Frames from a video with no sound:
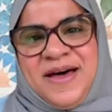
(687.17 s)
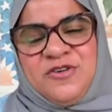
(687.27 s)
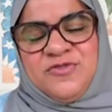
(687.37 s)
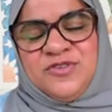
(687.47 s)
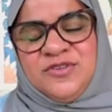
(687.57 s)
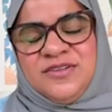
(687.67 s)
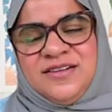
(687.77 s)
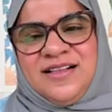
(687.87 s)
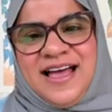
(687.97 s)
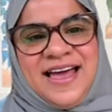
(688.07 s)
that is super
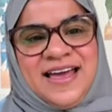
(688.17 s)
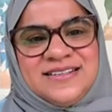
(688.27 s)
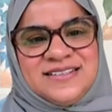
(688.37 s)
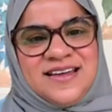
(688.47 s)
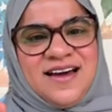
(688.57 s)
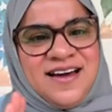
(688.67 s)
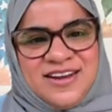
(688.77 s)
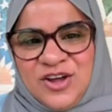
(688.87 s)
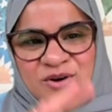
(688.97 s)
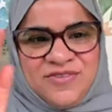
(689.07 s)
powerful.
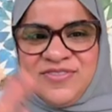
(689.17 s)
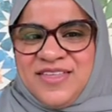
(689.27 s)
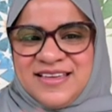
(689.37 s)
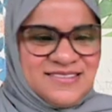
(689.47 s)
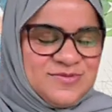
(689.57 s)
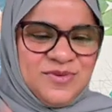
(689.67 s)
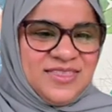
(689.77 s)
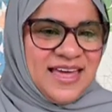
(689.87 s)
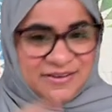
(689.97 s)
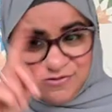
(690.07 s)
And I
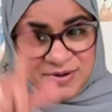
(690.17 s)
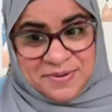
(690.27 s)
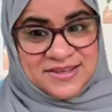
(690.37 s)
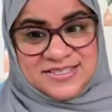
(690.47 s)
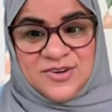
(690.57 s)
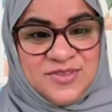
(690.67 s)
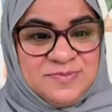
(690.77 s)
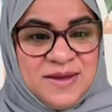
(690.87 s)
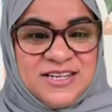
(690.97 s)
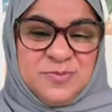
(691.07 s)
know that's with
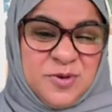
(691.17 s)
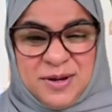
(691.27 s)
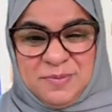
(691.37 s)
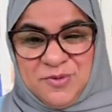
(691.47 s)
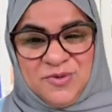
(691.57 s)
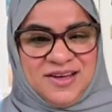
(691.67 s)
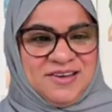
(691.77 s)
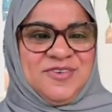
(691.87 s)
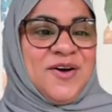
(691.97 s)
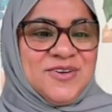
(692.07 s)
every person on this page,
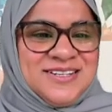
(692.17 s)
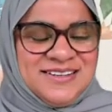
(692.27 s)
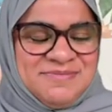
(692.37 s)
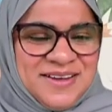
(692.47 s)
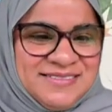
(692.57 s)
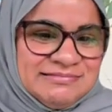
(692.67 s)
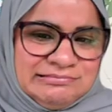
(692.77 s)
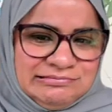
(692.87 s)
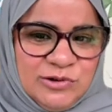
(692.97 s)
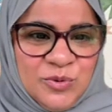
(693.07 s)
and probably more that I've
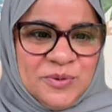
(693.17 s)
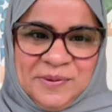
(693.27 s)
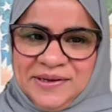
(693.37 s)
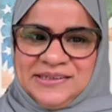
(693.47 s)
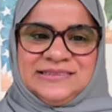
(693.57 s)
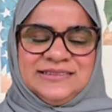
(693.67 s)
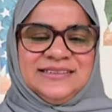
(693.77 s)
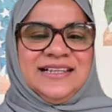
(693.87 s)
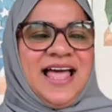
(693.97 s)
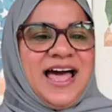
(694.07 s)
forgotten, but
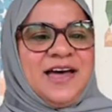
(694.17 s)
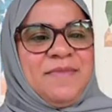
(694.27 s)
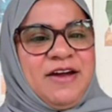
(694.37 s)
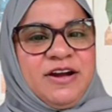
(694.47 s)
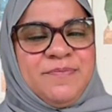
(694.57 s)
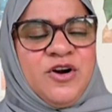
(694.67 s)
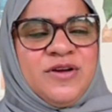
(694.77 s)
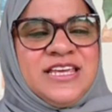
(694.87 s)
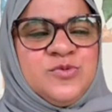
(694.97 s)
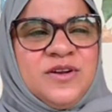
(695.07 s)
awkward.
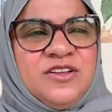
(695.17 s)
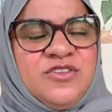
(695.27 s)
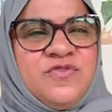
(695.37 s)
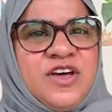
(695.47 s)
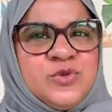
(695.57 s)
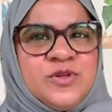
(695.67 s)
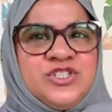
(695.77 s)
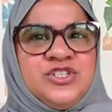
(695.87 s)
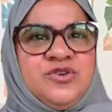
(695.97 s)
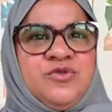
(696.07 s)
Eric Brogue, he's
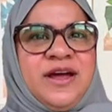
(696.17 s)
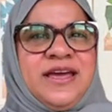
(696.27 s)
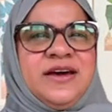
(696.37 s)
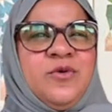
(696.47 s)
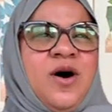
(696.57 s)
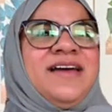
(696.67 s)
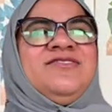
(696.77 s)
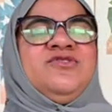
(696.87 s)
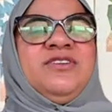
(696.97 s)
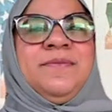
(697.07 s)
one of the first ones to
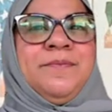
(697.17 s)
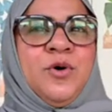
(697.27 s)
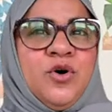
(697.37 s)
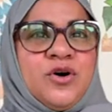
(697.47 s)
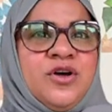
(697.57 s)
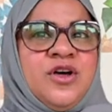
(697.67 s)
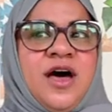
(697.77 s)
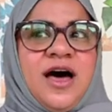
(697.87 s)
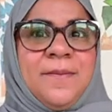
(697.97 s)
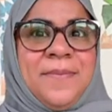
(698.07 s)
create a wide
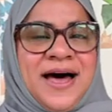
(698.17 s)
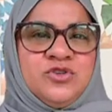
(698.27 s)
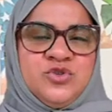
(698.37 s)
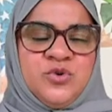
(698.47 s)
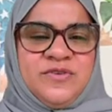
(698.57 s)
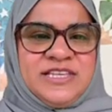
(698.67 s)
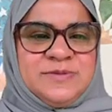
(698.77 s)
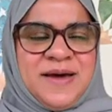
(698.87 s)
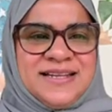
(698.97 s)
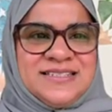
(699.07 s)
stream book
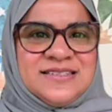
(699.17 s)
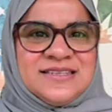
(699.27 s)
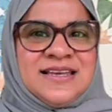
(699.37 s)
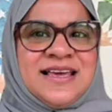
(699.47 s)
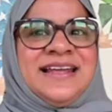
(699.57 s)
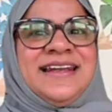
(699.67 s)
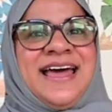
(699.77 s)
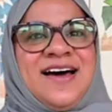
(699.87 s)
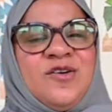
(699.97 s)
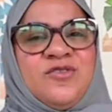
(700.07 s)
about drawing these
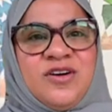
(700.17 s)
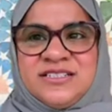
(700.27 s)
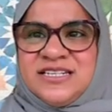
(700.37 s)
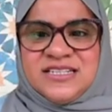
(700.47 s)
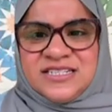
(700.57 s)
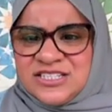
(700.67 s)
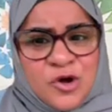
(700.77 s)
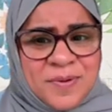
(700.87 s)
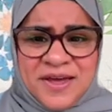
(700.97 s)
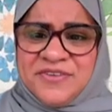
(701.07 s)
patterns. Now,
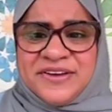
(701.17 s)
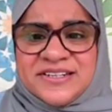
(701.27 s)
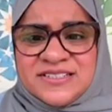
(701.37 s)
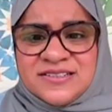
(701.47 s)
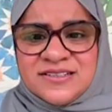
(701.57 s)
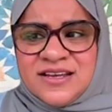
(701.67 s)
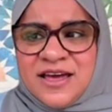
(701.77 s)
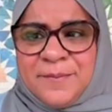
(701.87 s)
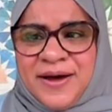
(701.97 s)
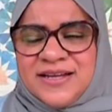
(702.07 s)
granted, it's not
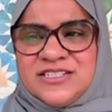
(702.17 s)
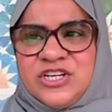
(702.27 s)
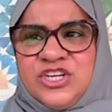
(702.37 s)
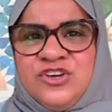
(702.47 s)
perfect,